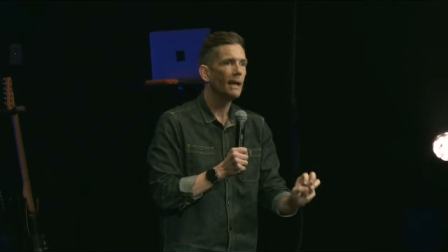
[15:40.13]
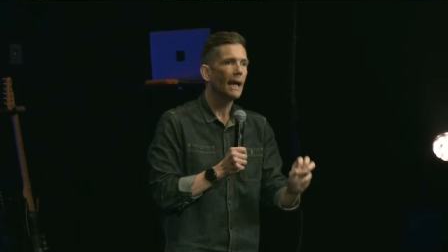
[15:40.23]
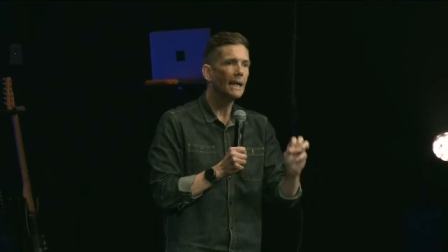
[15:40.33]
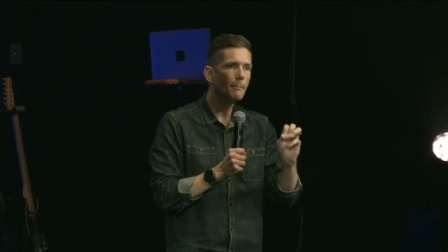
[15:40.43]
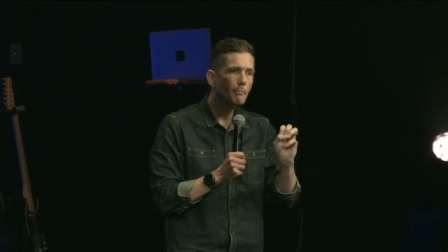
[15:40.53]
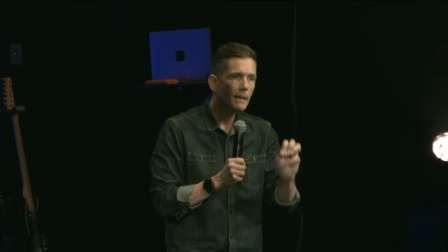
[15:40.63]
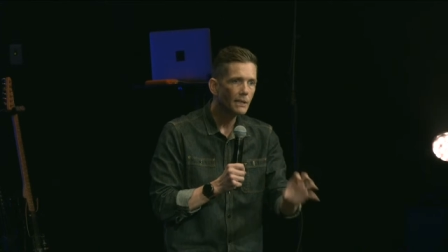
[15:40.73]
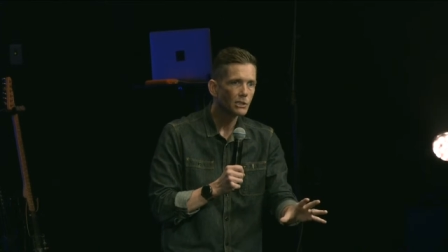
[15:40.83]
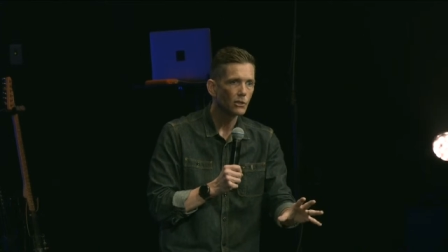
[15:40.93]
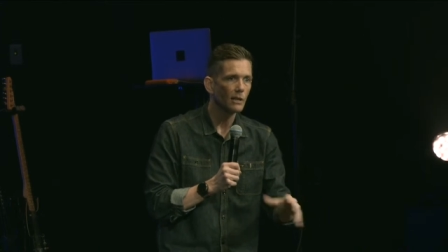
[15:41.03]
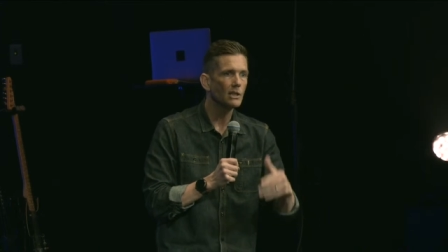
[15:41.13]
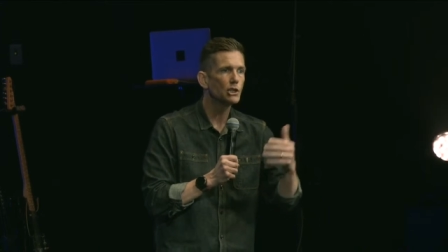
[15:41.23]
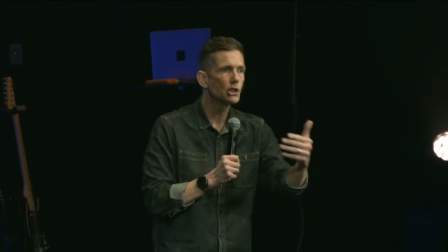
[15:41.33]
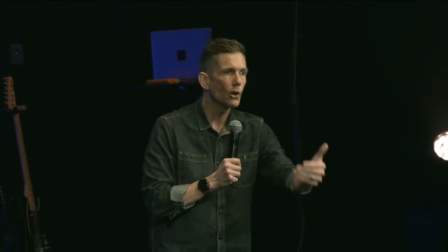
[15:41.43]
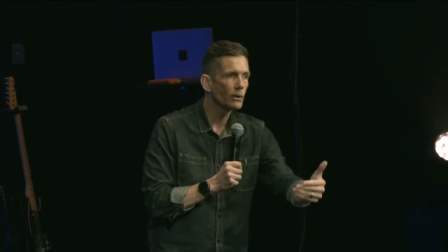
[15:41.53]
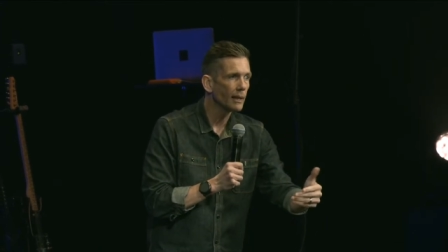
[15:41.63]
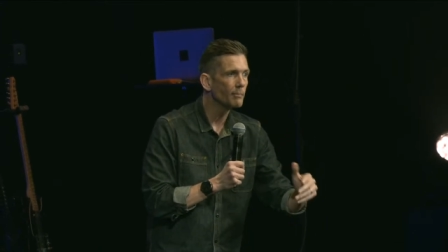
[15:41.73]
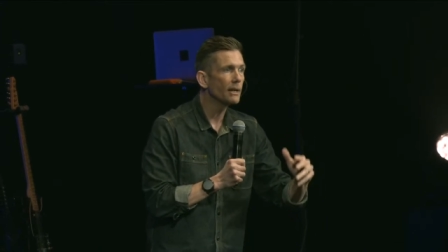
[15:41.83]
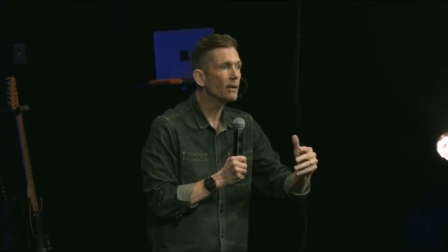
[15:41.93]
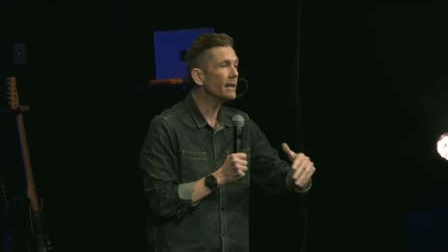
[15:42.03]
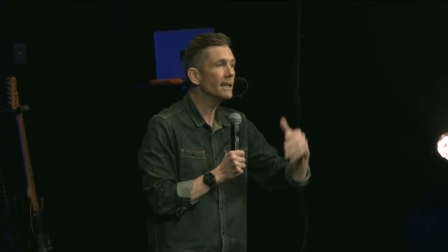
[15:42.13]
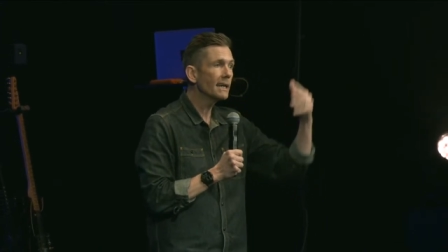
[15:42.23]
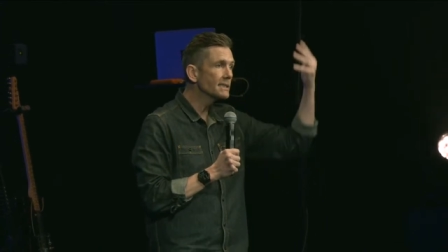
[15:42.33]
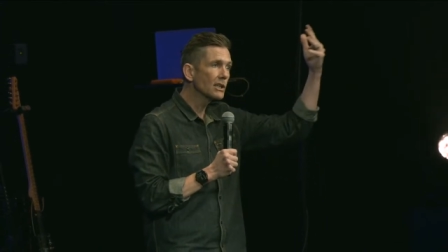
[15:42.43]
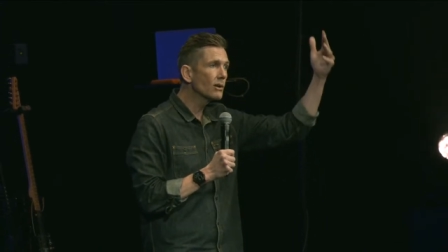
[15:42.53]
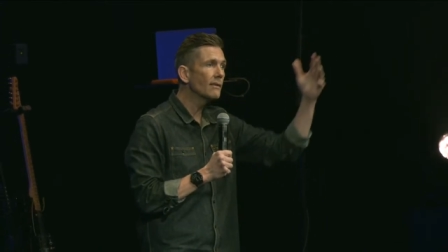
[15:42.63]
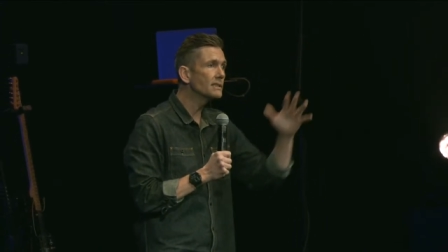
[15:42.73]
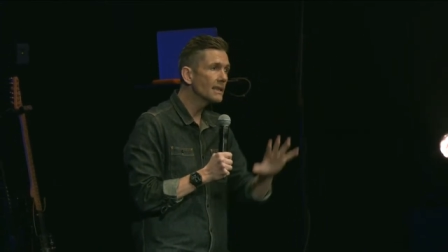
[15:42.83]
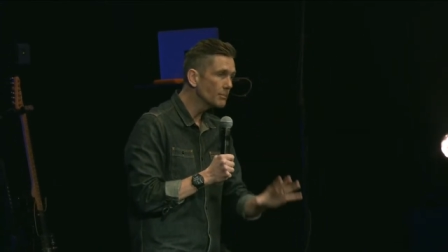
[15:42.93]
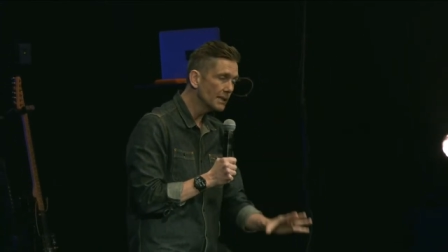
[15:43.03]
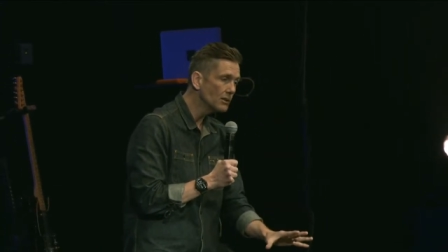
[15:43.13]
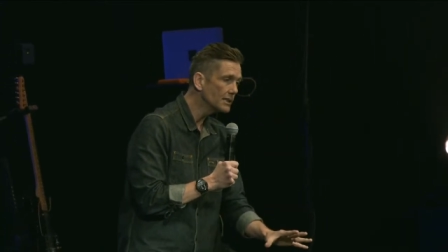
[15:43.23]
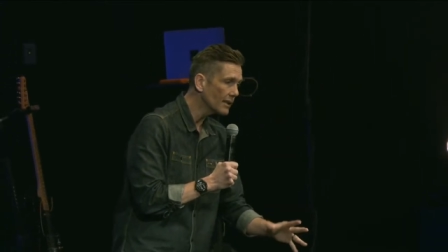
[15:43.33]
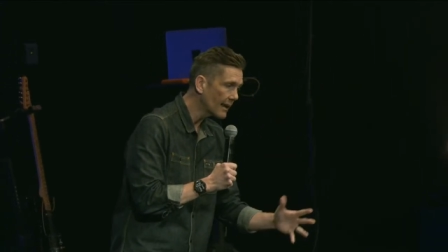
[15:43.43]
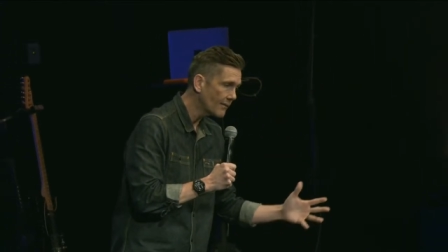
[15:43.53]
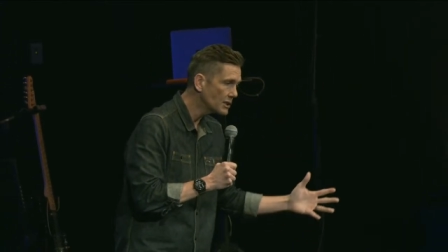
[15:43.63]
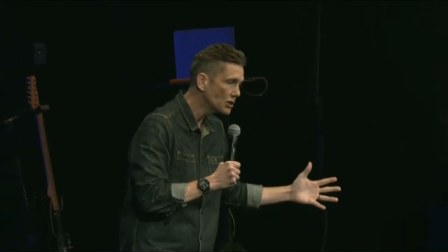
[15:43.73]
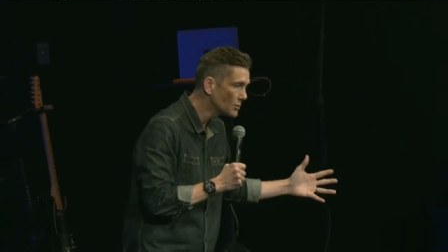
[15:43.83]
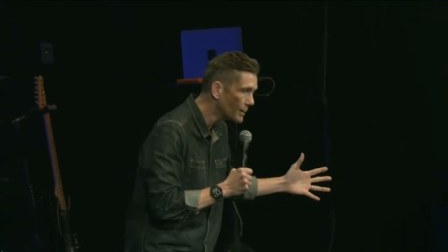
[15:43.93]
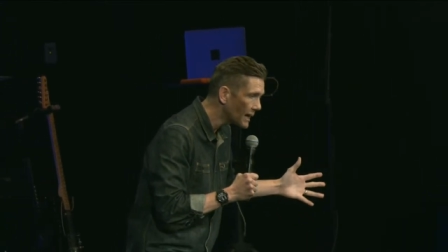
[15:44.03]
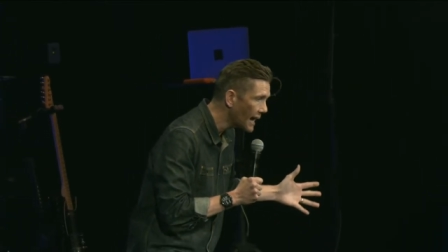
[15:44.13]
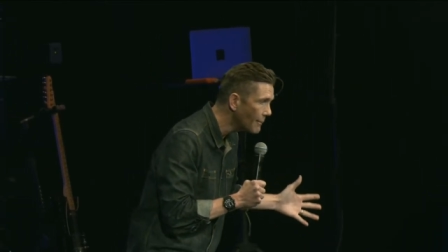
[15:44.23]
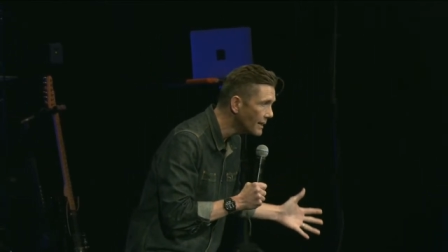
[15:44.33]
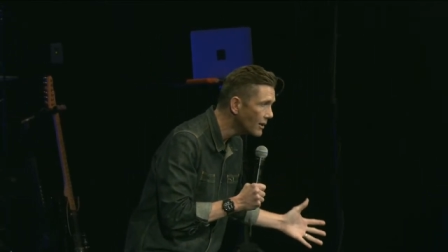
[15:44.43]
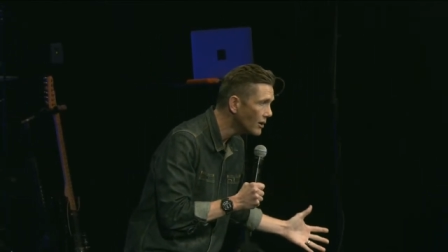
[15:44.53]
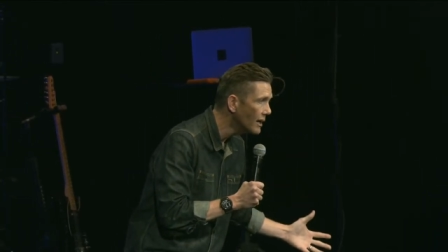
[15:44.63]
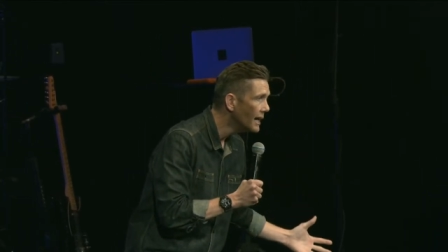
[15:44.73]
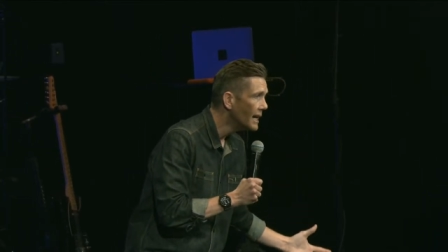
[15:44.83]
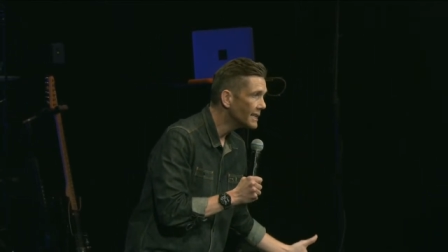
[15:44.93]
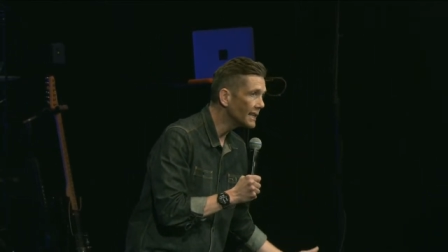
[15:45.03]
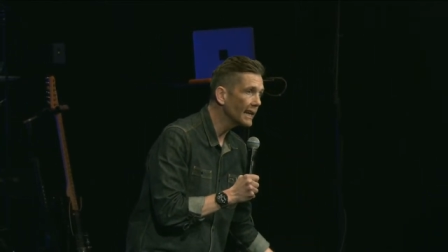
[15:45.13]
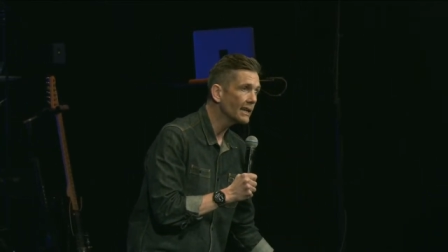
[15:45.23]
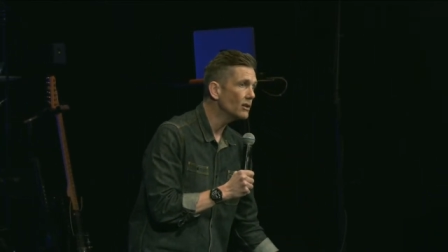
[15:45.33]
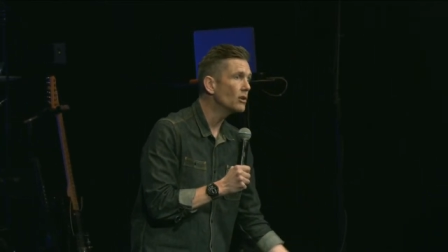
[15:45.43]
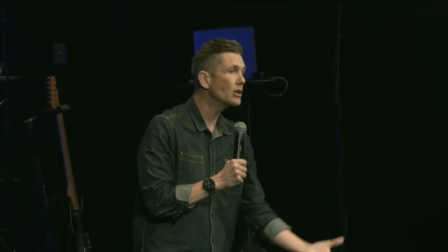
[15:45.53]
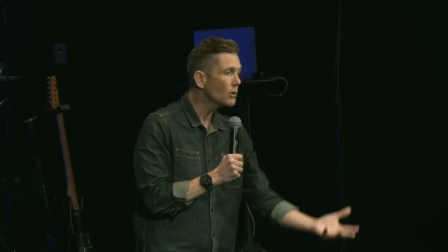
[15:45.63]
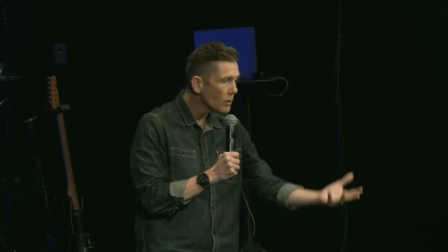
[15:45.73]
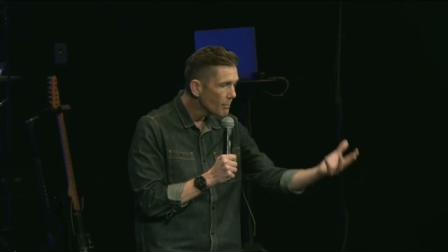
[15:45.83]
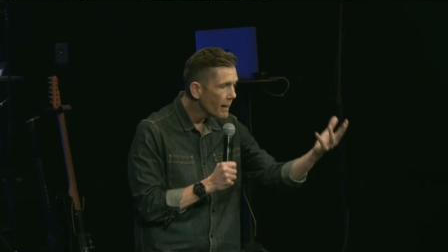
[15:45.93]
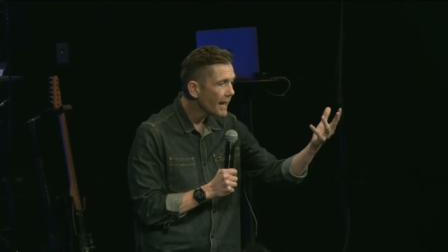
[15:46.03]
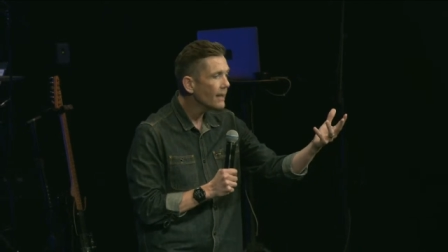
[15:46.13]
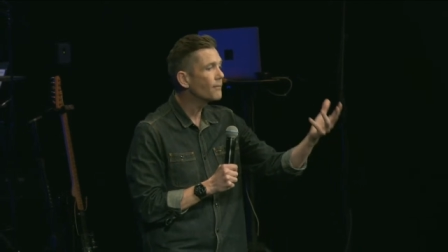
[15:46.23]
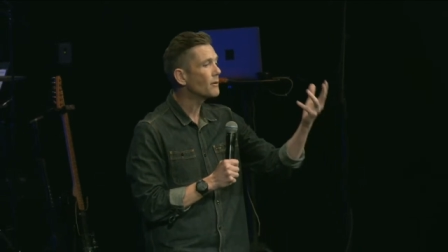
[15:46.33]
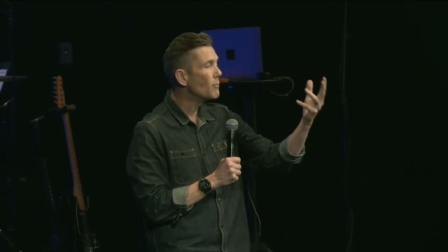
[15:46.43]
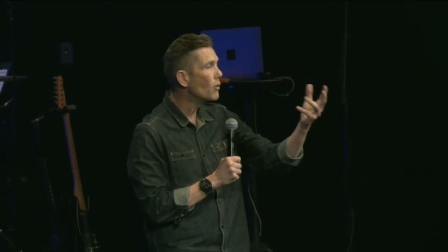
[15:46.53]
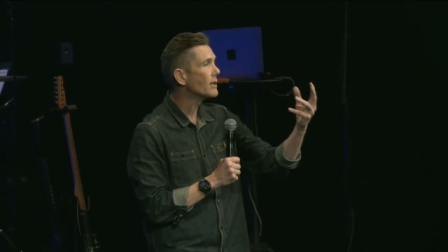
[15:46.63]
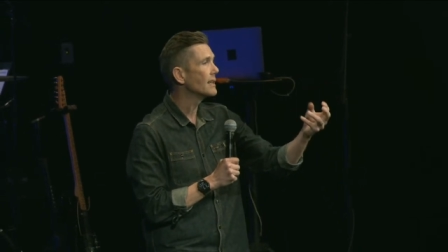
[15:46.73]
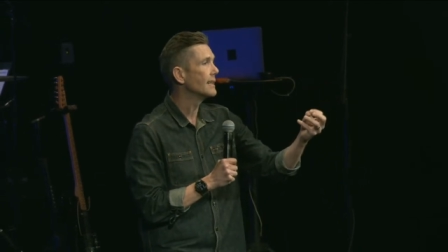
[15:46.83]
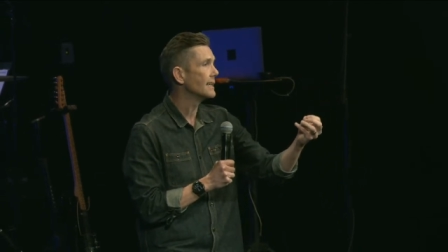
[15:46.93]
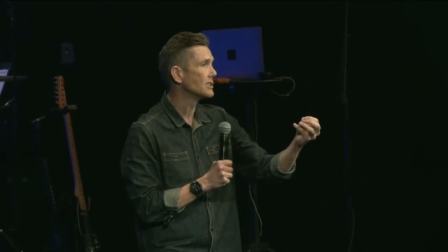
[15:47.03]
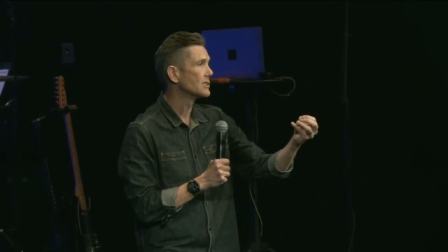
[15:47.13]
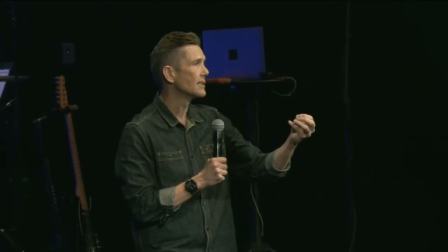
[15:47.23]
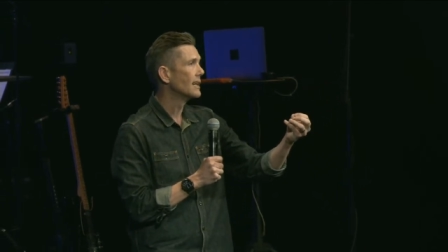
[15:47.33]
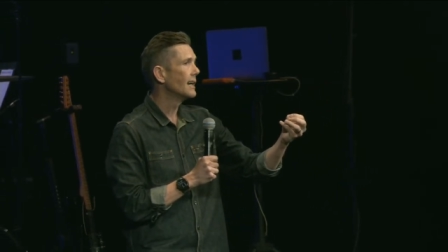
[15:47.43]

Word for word: and he ministered and showed them there yes the grave is empty you still have issues but i'm here to let you know you were made for more than this